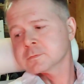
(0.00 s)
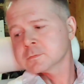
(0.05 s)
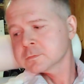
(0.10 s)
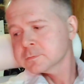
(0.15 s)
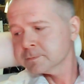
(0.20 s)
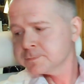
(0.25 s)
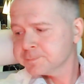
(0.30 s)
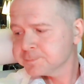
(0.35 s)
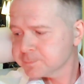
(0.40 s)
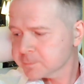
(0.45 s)

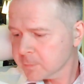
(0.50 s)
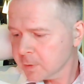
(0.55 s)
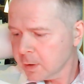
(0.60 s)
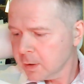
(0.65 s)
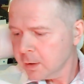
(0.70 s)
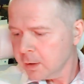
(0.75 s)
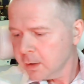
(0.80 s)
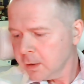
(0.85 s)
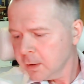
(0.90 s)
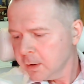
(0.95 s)

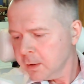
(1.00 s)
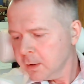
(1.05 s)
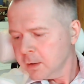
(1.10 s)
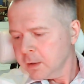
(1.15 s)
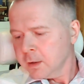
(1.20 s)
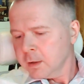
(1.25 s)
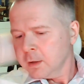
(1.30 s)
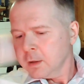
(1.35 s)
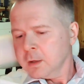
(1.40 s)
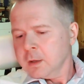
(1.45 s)

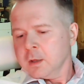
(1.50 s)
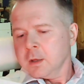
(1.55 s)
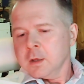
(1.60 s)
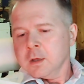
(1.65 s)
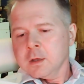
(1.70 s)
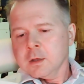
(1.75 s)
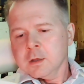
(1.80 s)
No one is speaking in this clip.